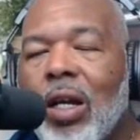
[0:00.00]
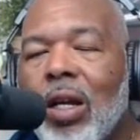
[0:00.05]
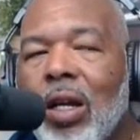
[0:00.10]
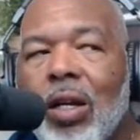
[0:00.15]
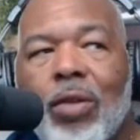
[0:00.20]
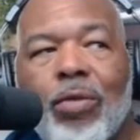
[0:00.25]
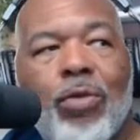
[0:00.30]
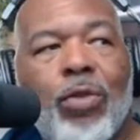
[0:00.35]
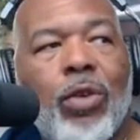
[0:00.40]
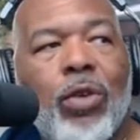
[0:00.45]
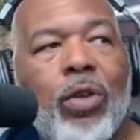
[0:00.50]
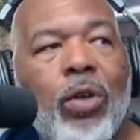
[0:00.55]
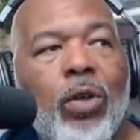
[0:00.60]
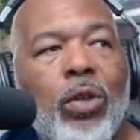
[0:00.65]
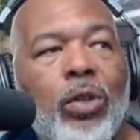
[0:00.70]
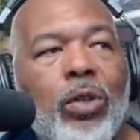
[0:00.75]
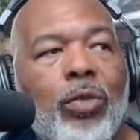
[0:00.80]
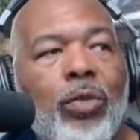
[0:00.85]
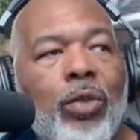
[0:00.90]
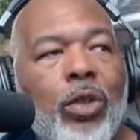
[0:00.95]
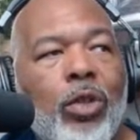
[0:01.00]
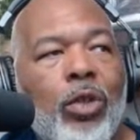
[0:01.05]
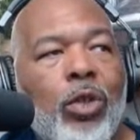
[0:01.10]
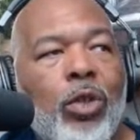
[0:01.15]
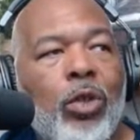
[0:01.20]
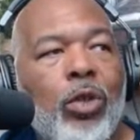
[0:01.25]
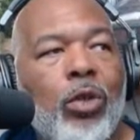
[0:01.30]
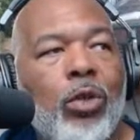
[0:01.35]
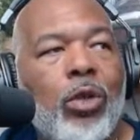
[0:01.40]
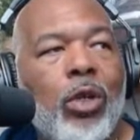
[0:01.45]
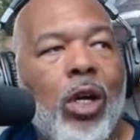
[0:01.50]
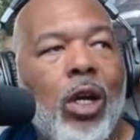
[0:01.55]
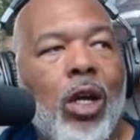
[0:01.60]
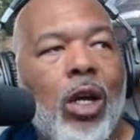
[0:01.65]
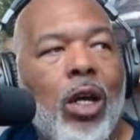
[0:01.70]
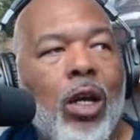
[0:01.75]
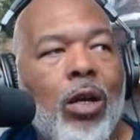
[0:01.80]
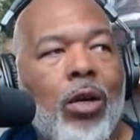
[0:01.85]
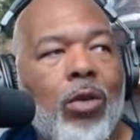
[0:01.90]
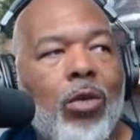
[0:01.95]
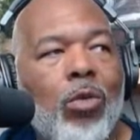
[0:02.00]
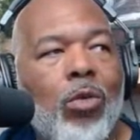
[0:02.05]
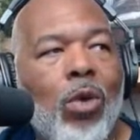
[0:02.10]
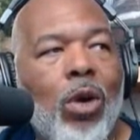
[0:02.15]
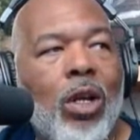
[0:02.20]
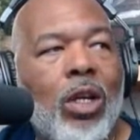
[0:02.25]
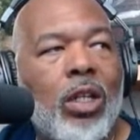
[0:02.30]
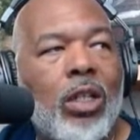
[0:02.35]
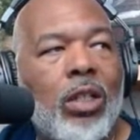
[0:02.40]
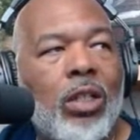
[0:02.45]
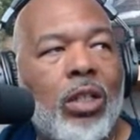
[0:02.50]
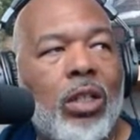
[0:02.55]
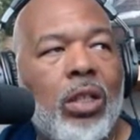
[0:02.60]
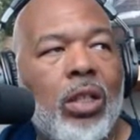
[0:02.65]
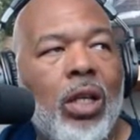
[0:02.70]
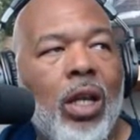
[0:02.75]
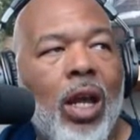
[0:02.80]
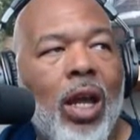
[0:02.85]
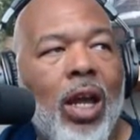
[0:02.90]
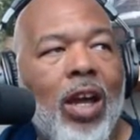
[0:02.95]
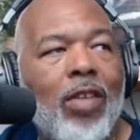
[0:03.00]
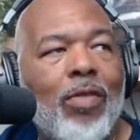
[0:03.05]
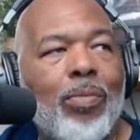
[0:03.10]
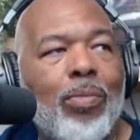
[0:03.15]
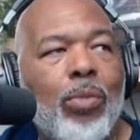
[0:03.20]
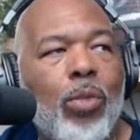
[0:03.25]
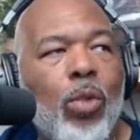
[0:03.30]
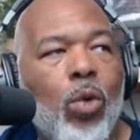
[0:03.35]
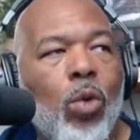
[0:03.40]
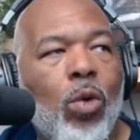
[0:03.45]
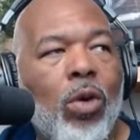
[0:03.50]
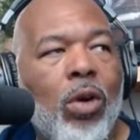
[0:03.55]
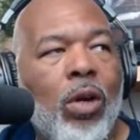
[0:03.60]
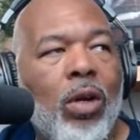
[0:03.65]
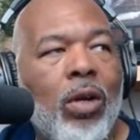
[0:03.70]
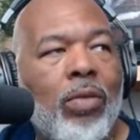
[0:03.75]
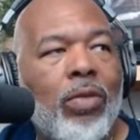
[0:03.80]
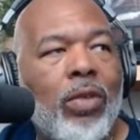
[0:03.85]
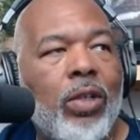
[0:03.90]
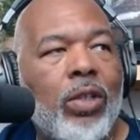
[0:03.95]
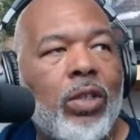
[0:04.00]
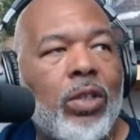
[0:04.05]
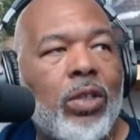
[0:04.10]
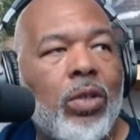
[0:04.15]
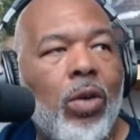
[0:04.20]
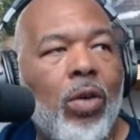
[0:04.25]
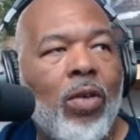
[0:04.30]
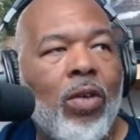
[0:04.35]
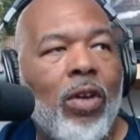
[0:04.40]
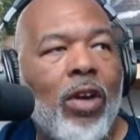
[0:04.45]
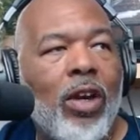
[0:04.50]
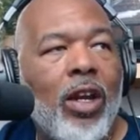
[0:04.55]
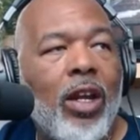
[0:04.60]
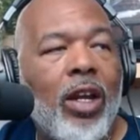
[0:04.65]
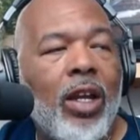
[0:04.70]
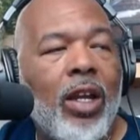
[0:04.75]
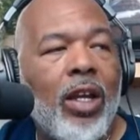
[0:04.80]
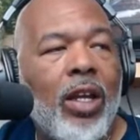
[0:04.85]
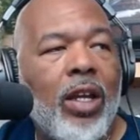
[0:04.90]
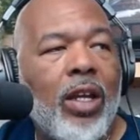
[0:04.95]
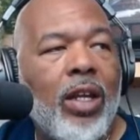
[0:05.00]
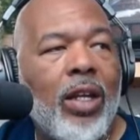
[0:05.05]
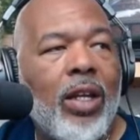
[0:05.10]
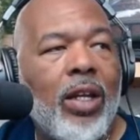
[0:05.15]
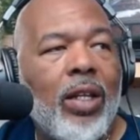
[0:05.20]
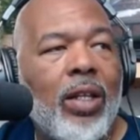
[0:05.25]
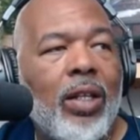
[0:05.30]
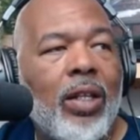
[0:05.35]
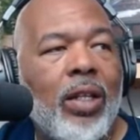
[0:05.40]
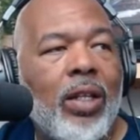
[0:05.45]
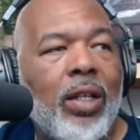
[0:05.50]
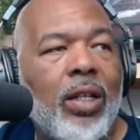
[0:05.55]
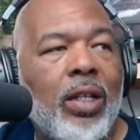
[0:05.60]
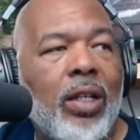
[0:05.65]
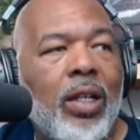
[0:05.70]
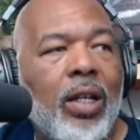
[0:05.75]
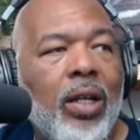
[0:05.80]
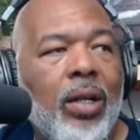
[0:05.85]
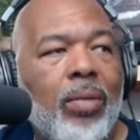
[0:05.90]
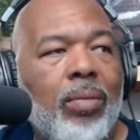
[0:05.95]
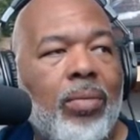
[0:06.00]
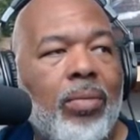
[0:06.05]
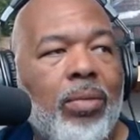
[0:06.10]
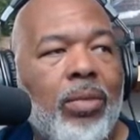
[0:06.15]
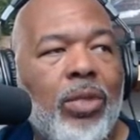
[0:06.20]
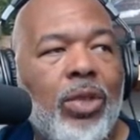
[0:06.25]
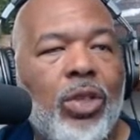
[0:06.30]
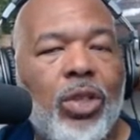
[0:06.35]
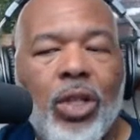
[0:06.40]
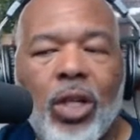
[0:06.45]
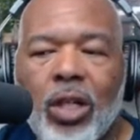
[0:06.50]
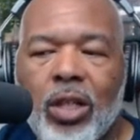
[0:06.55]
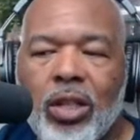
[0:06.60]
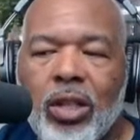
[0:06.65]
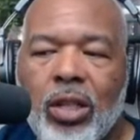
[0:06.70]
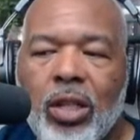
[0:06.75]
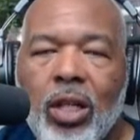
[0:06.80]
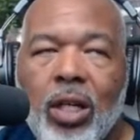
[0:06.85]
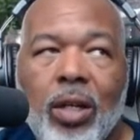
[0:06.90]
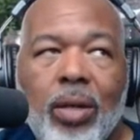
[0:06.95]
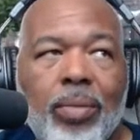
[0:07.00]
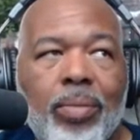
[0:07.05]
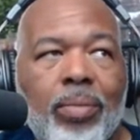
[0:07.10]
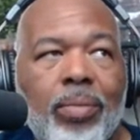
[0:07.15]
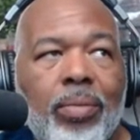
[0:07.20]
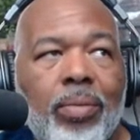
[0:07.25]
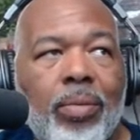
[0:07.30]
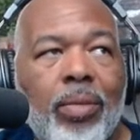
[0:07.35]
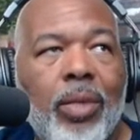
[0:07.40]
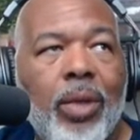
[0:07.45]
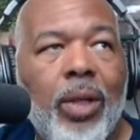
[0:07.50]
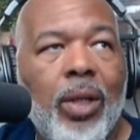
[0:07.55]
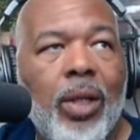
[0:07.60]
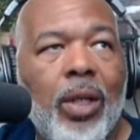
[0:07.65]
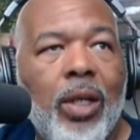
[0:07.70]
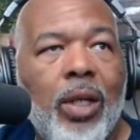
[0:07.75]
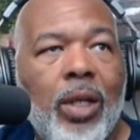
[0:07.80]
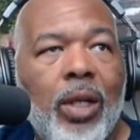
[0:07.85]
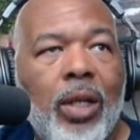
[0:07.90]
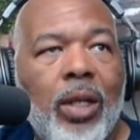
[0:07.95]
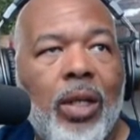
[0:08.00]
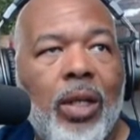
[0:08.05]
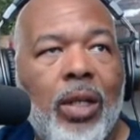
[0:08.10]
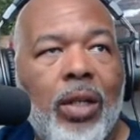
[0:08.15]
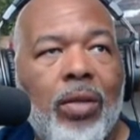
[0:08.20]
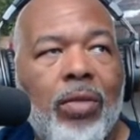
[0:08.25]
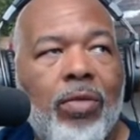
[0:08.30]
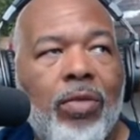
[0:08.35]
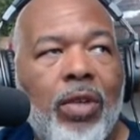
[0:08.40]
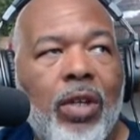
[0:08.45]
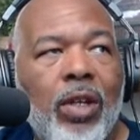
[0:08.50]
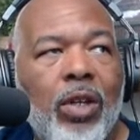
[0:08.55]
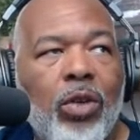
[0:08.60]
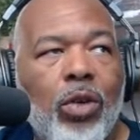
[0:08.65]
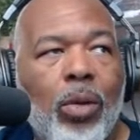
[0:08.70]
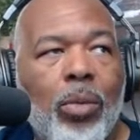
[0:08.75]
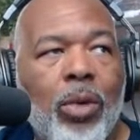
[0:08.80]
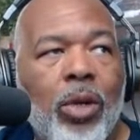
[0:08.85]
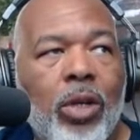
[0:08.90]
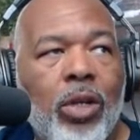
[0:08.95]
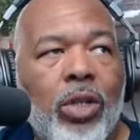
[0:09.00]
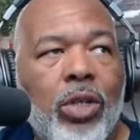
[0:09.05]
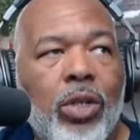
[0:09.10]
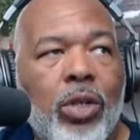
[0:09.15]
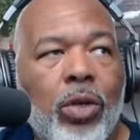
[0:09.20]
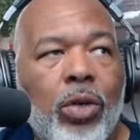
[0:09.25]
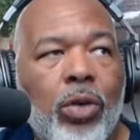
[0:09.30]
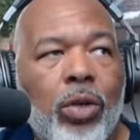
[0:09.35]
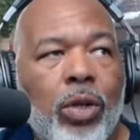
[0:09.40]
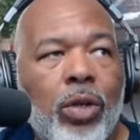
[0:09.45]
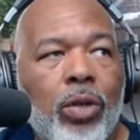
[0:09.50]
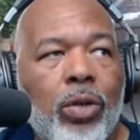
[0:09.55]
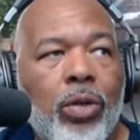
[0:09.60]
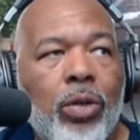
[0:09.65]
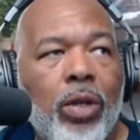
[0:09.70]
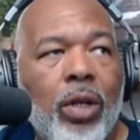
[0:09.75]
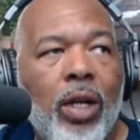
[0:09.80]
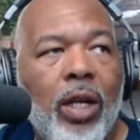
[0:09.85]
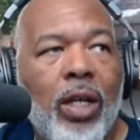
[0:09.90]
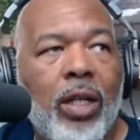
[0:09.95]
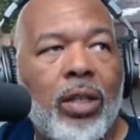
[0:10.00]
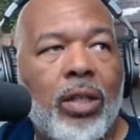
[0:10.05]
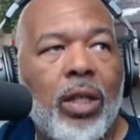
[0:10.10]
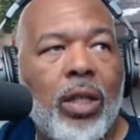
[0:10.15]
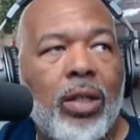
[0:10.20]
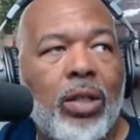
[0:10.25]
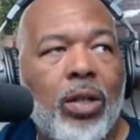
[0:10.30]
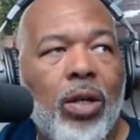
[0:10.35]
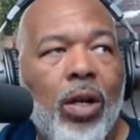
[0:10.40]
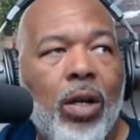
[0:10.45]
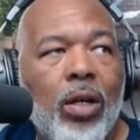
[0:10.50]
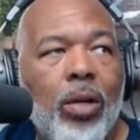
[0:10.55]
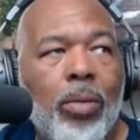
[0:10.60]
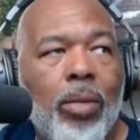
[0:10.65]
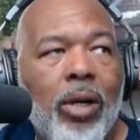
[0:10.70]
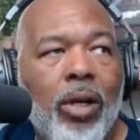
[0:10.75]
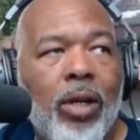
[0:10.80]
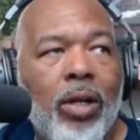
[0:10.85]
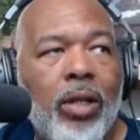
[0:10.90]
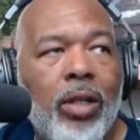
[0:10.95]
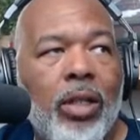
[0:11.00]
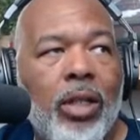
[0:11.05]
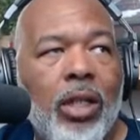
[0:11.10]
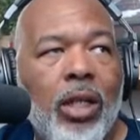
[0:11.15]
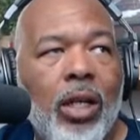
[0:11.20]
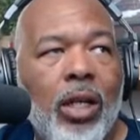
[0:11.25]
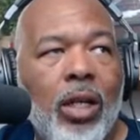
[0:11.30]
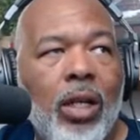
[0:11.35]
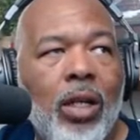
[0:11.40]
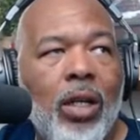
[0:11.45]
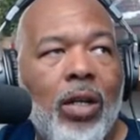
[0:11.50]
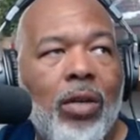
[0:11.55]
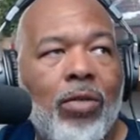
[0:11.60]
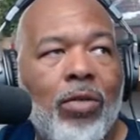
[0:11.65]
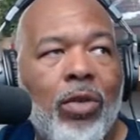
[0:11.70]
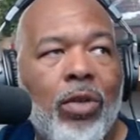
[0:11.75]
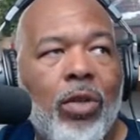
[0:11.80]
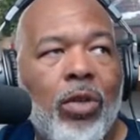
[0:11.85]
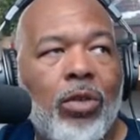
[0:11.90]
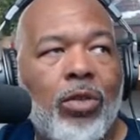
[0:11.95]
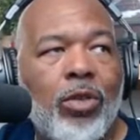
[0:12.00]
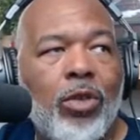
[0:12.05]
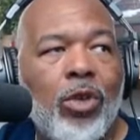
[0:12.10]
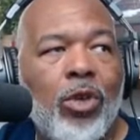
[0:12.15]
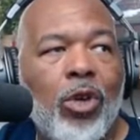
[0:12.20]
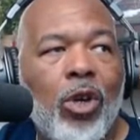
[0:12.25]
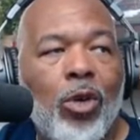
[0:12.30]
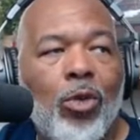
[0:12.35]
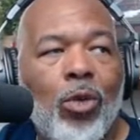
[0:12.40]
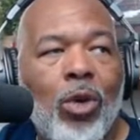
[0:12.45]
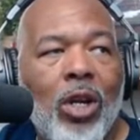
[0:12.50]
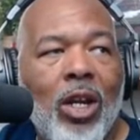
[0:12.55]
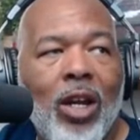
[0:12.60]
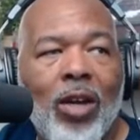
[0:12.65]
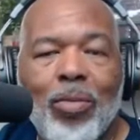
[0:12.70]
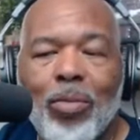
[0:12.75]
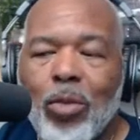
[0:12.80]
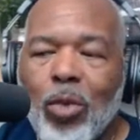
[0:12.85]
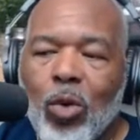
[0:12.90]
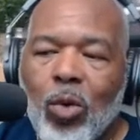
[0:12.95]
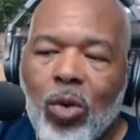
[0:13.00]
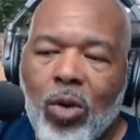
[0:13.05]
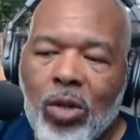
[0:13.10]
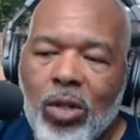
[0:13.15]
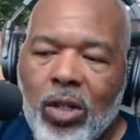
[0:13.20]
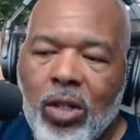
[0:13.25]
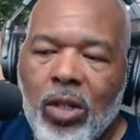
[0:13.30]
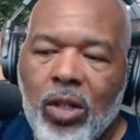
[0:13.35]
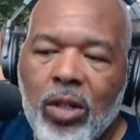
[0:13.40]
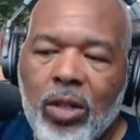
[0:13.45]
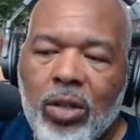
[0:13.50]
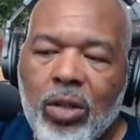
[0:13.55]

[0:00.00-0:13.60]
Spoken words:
And for those of you who want to have more of this story than the video I'm going to show you as I talk about it, for those of you who want to have more to this